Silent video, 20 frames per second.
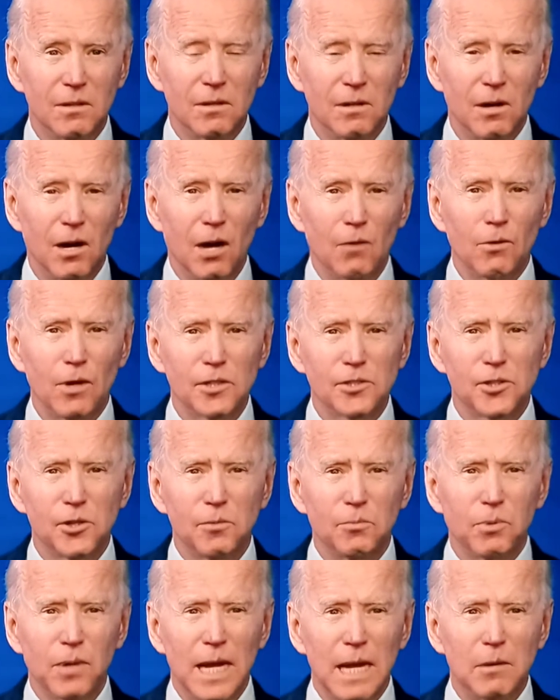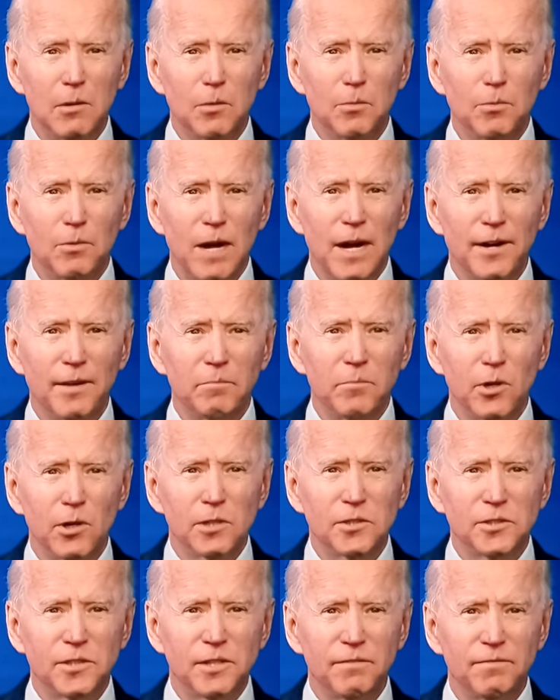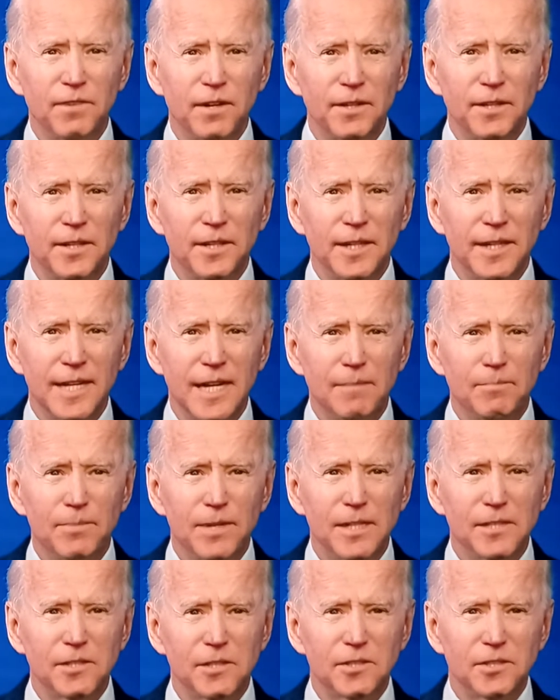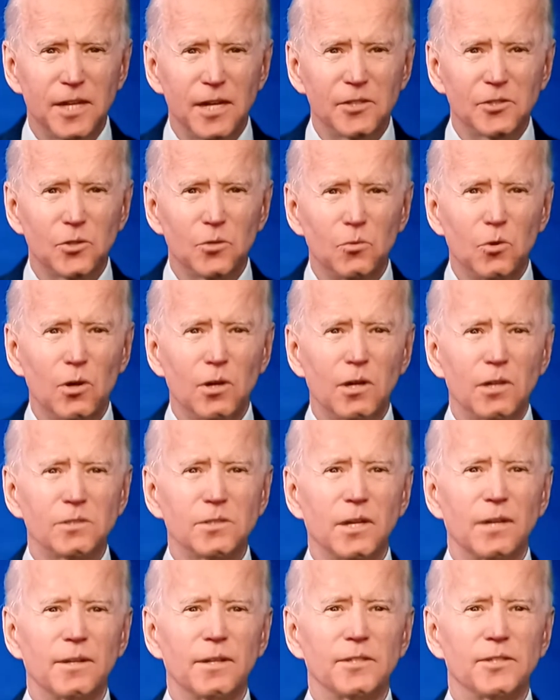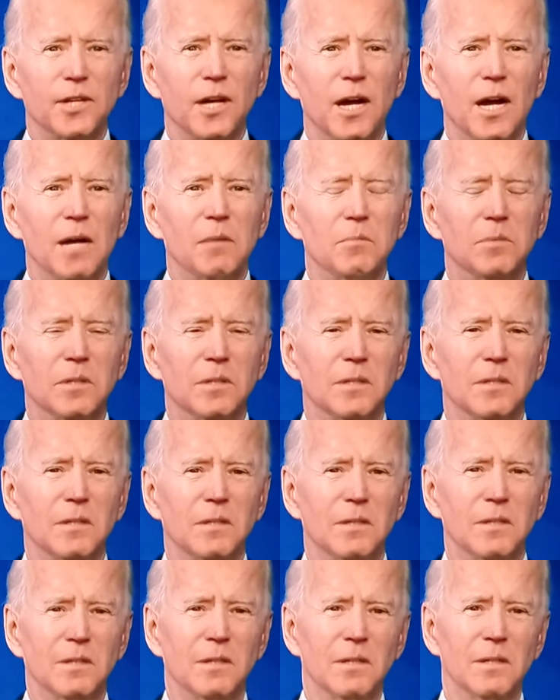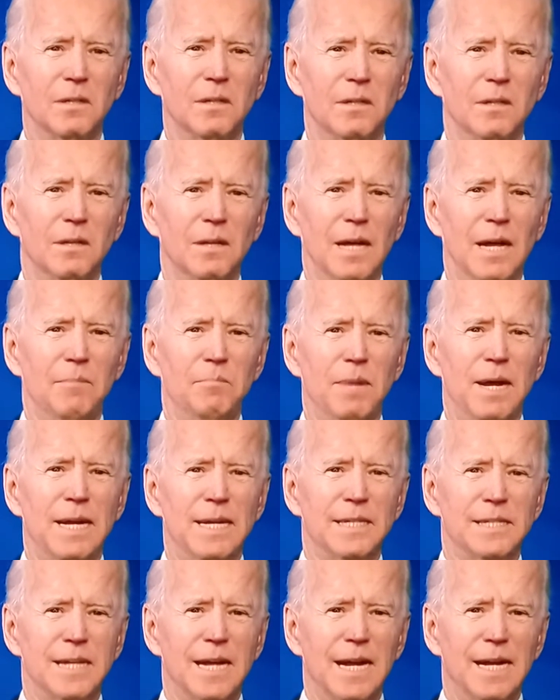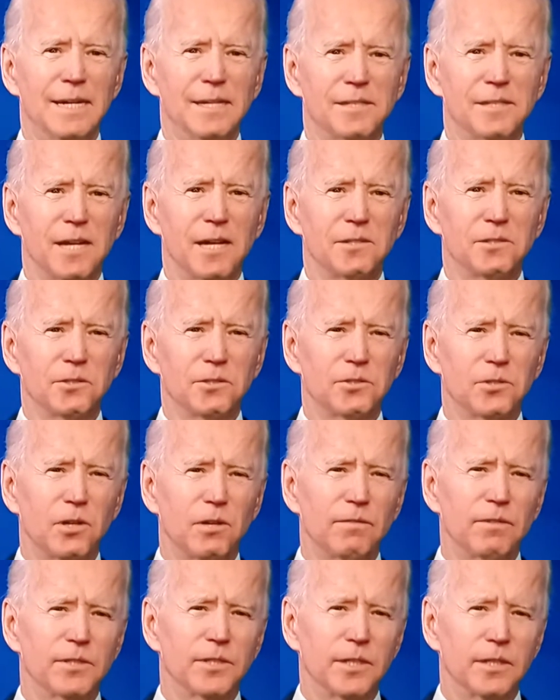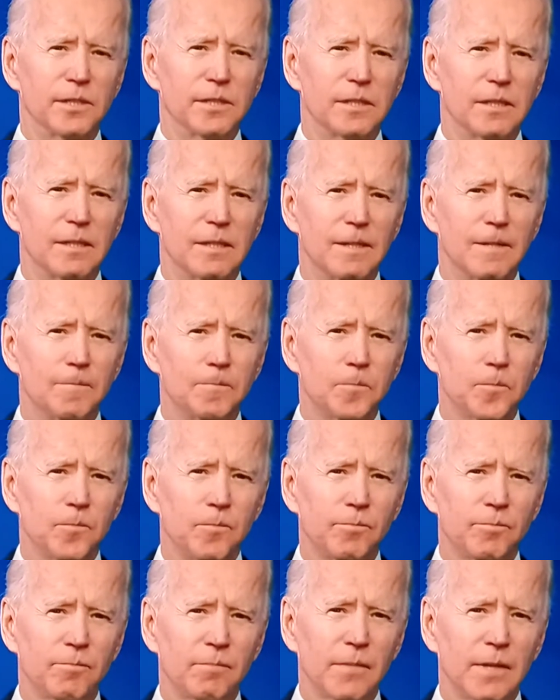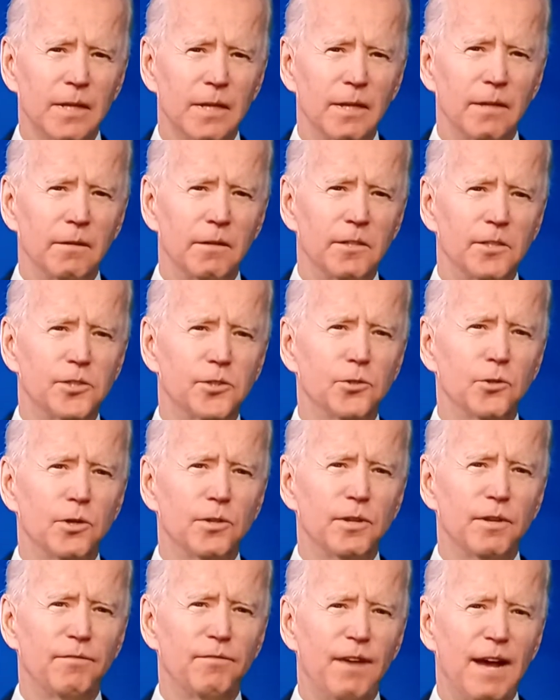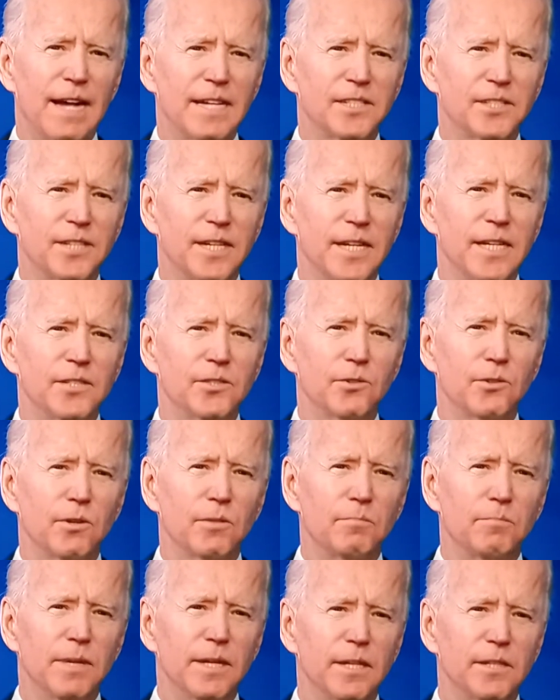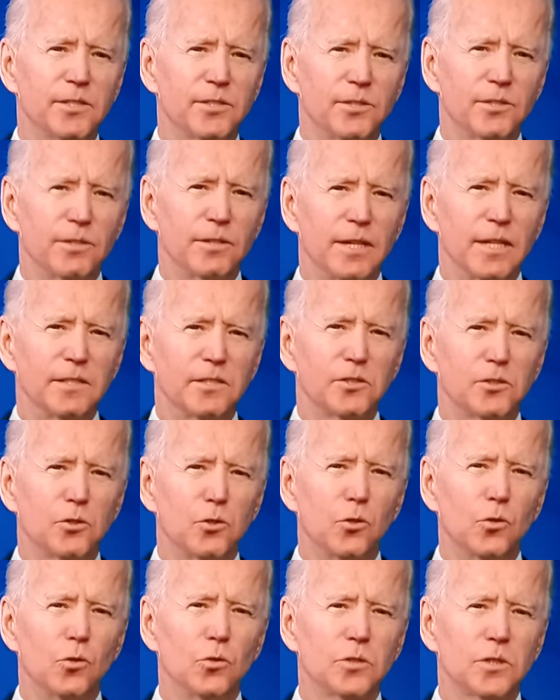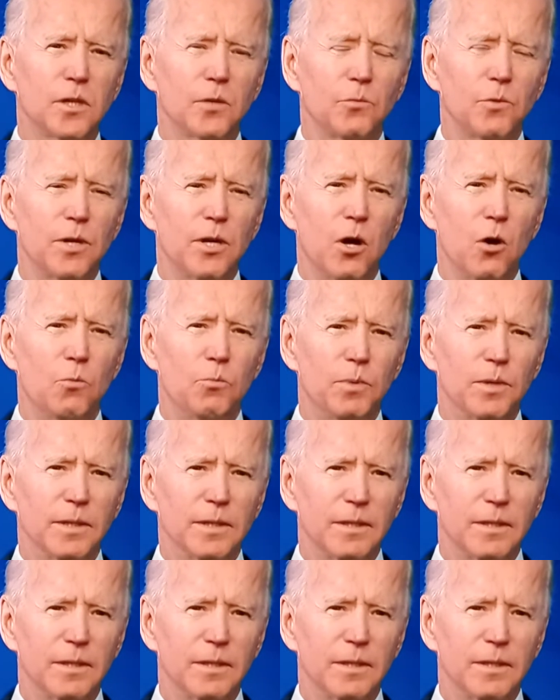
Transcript: Our rescue plan will provide emergency funding to keep these essential workers on the job and maintain essential services. It will ensure that vaccines are administered and schools can reopen.